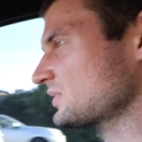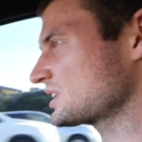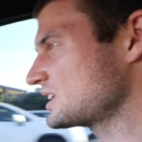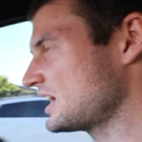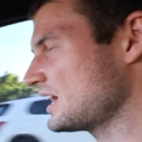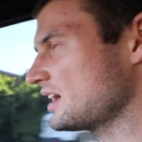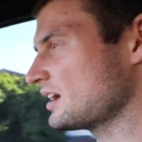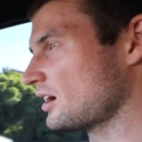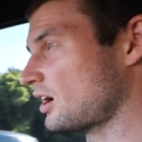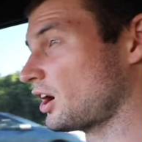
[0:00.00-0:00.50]

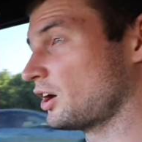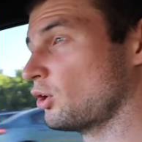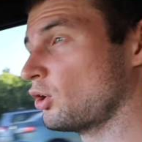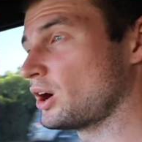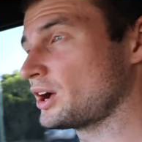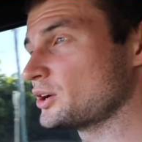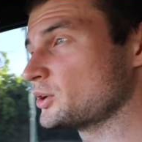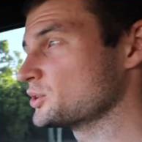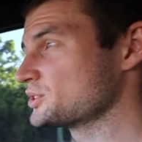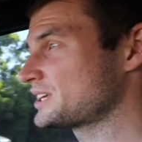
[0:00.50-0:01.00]
yeah,
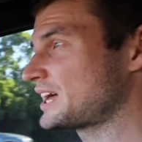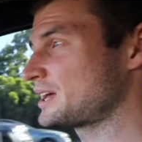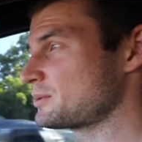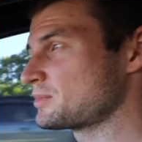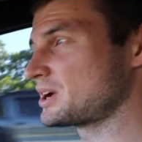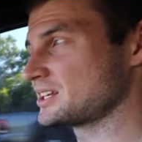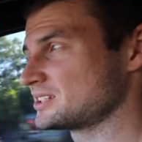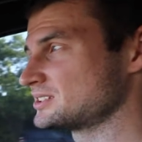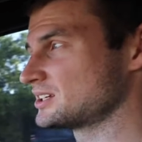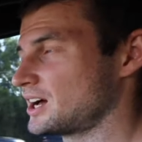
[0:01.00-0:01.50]
I also had
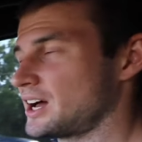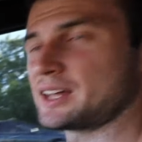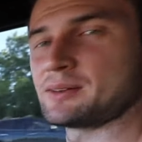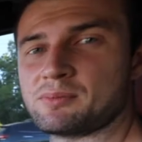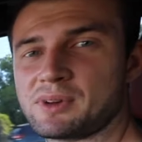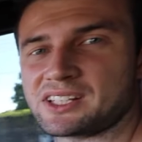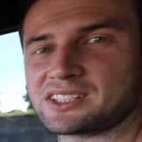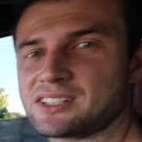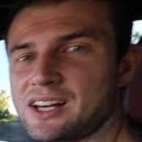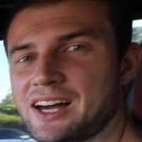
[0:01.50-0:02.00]
my
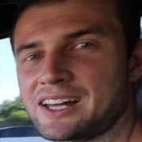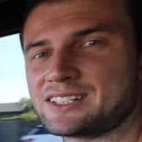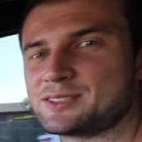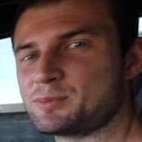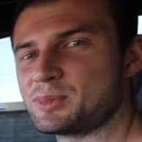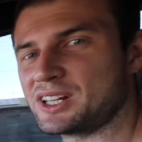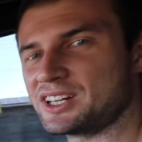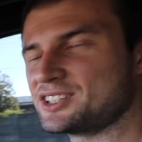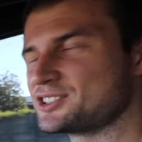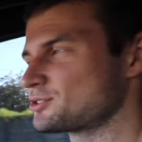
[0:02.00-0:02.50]
side
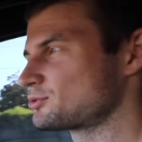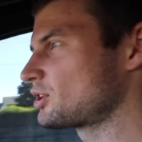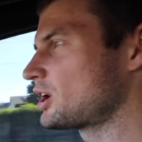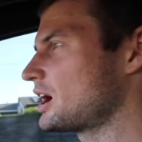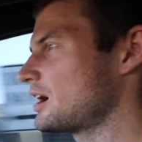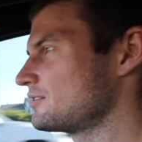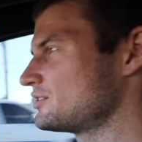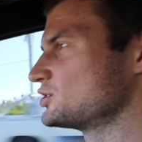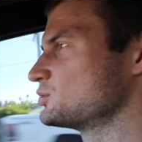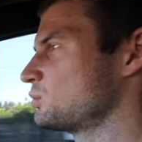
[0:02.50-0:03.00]
splitters
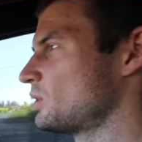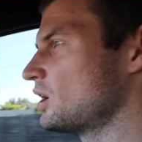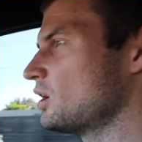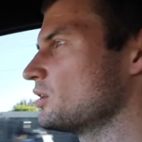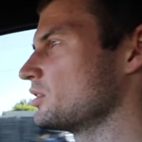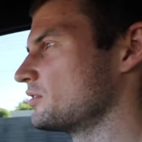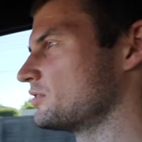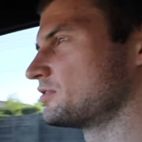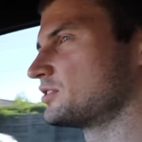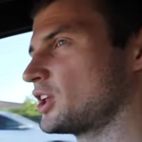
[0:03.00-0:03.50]
arrived as well,
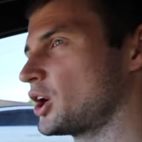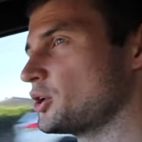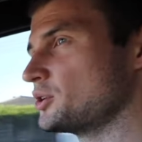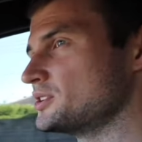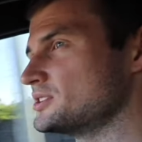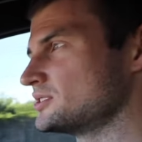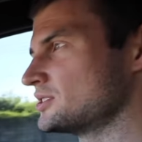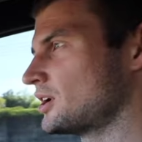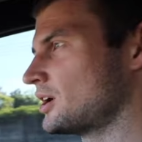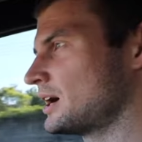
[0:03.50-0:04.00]
the Flow
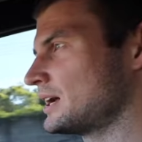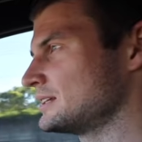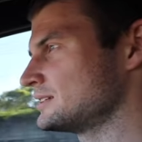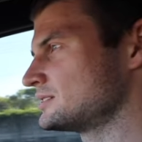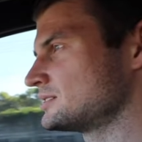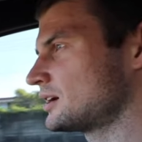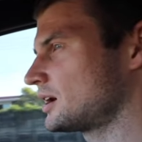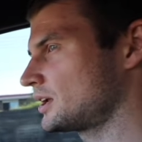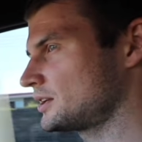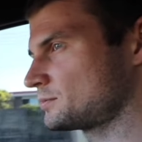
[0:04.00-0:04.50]
Design
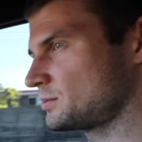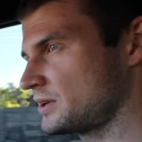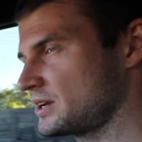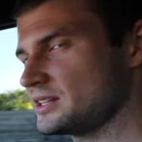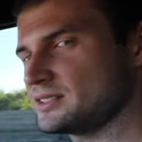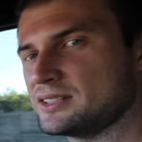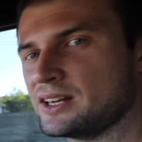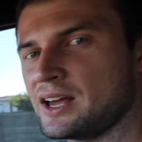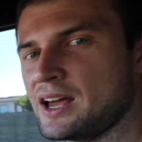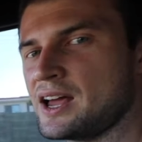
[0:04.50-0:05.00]
side
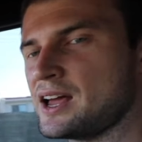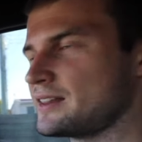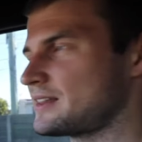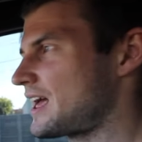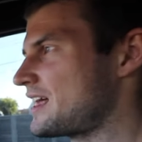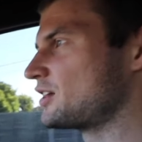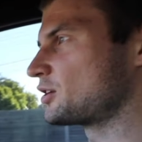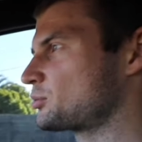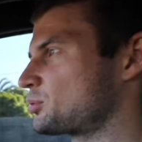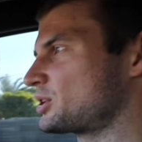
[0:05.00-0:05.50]
splitters.
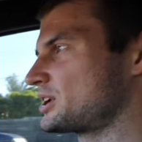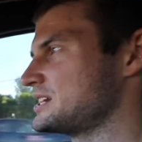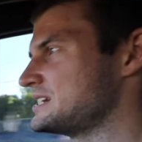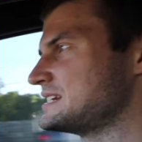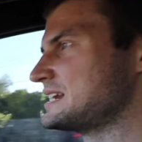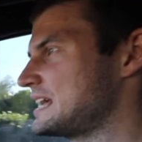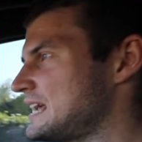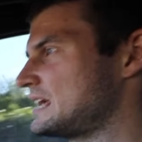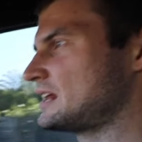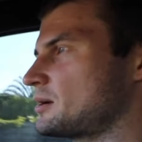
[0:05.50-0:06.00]
They look pretty
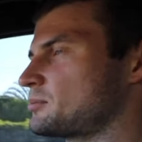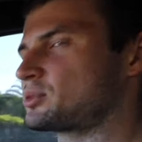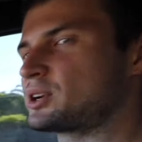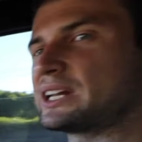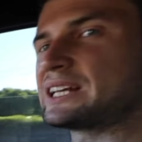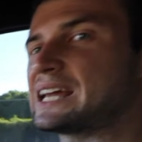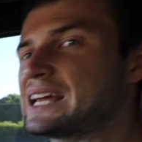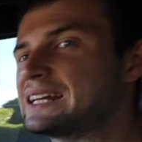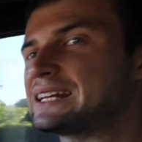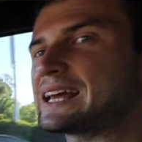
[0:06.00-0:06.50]
neat. I'm
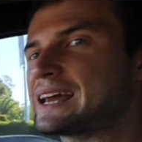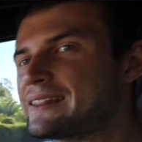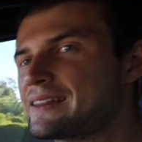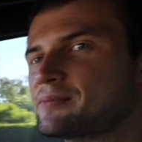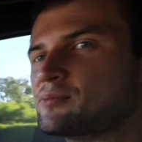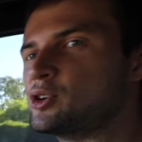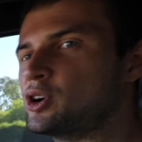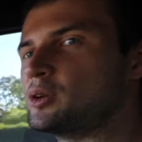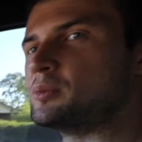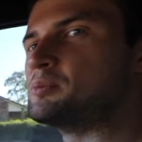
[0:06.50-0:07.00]
pretty keen to get
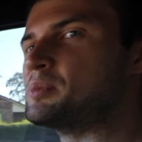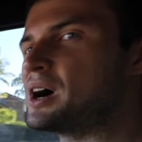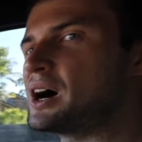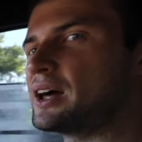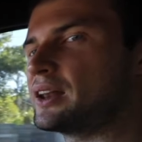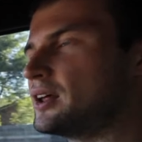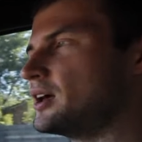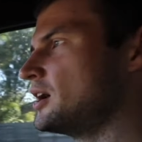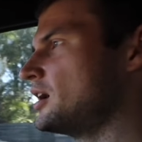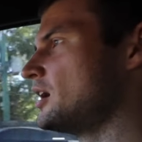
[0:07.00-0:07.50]
them on,
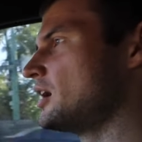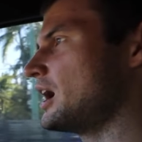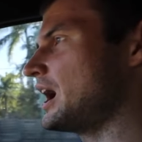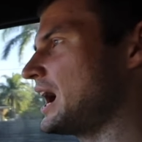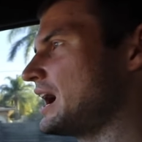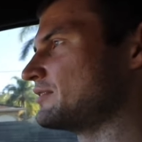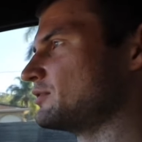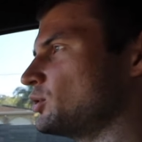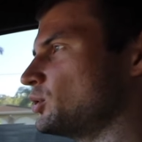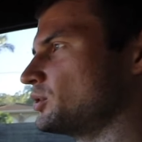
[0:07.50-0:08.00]
but I
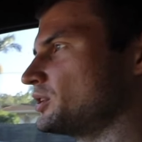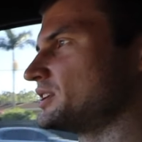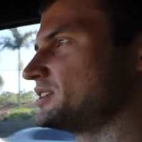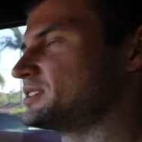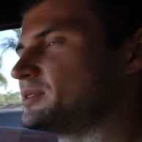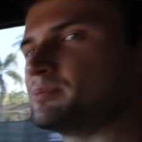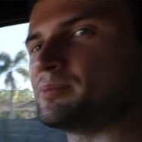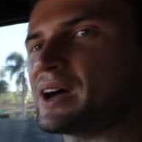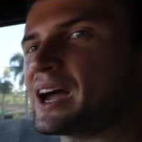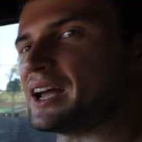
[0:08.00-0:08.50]
have ordered
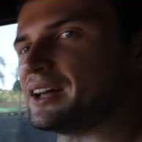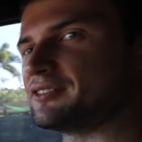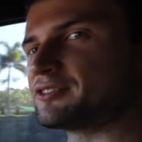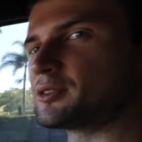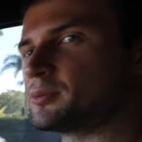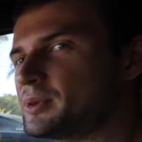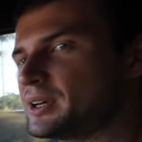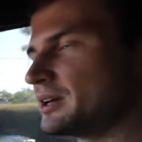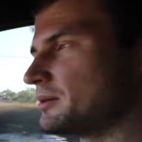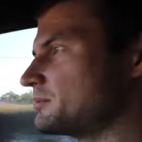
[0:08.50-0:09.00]
some paint
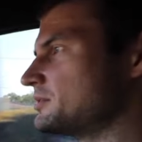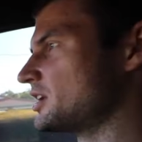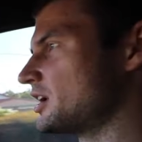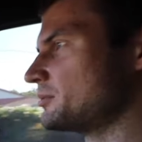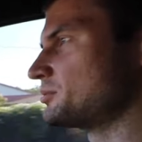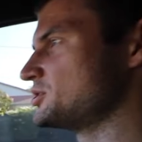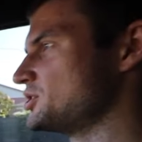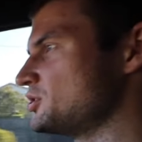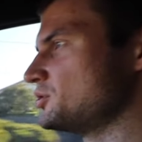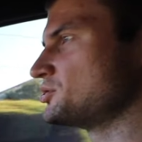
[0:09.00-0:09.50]
from
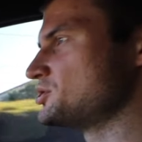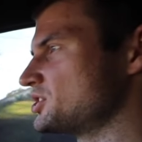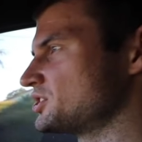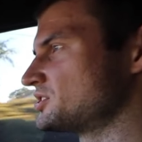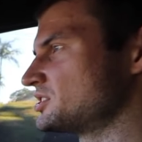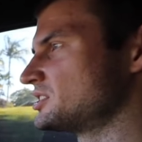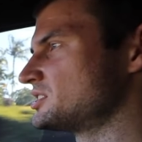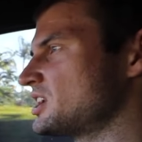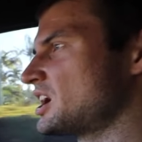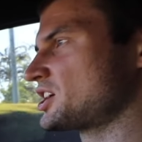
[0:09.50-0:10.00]
BMW
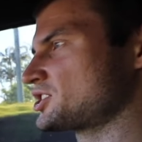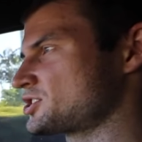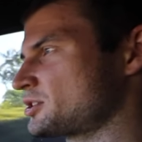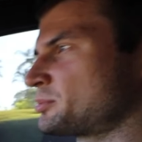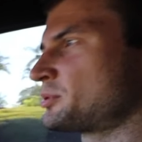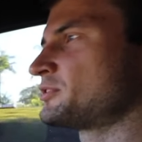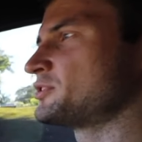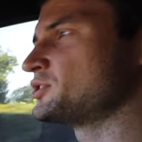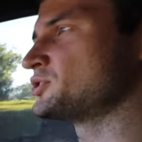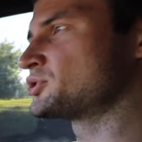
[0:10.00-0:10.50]
just to touch up
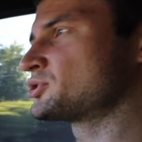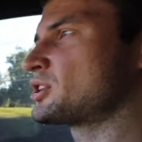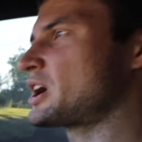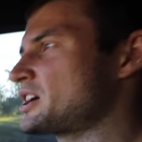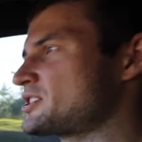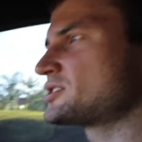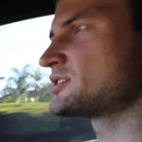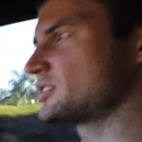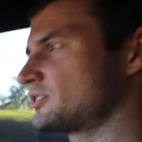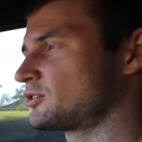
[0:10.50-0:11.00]
a few
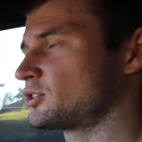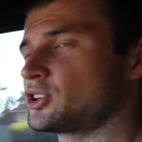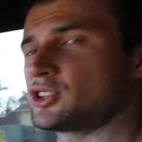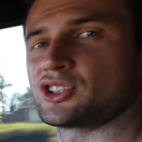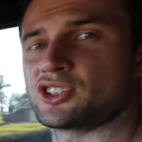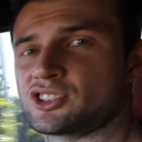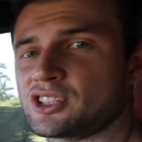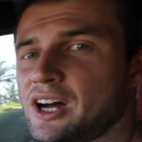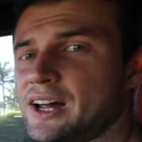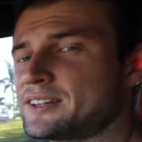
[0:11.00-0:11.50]
scratches I've got on
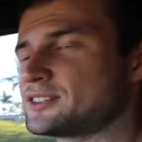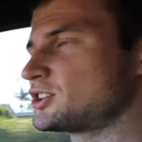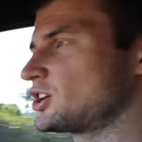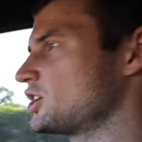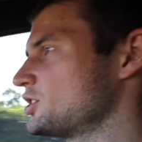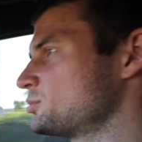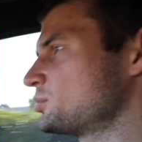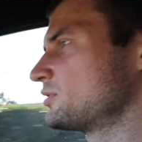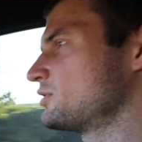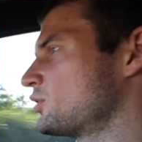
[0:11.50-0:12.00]
the side
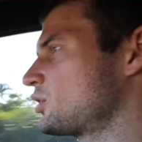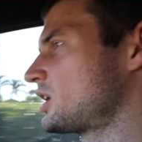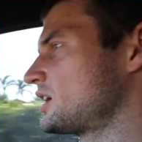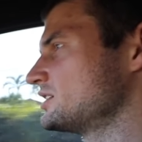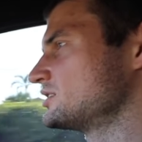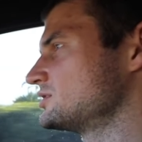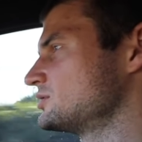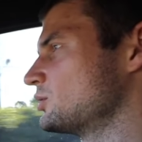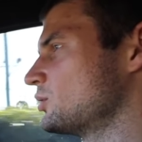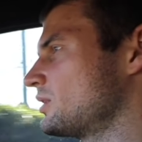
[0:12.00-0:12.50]
skirts before I
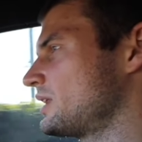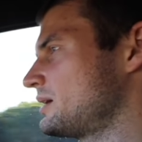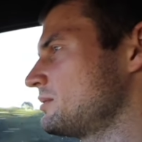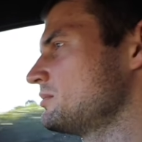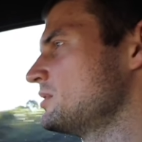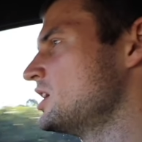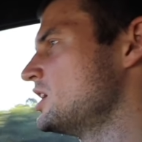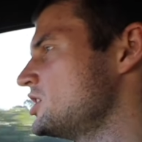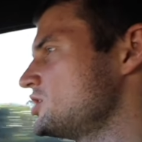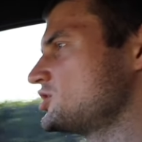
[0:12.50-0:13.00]
install
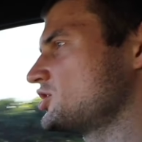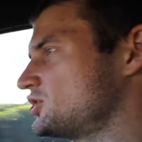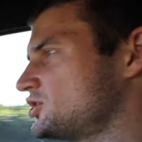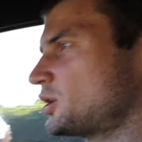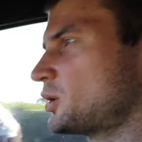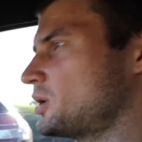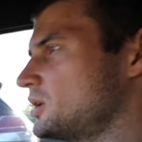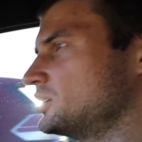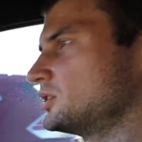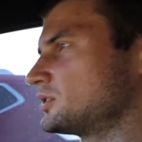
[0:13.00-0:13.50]
them, just
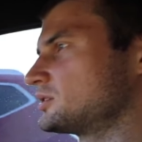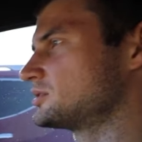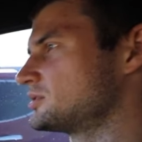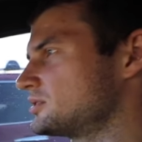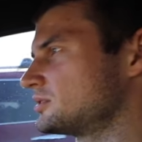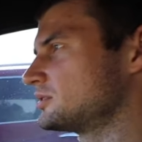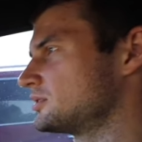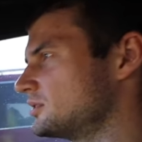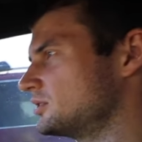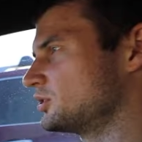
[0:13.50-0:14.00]
so it
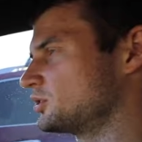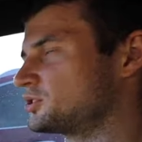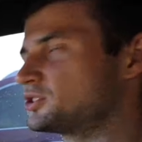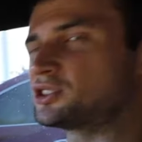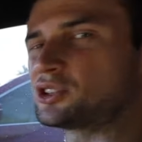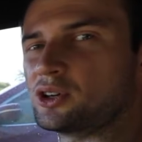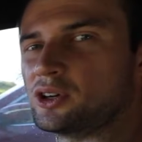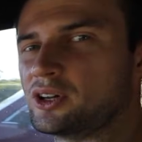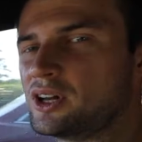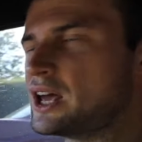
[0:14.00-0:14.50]
looks
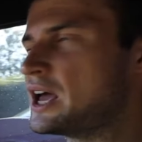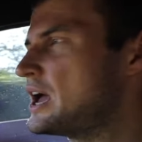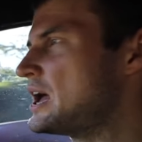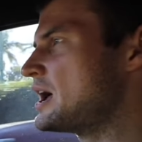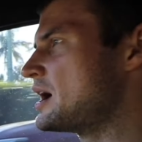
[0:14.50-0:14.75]
good.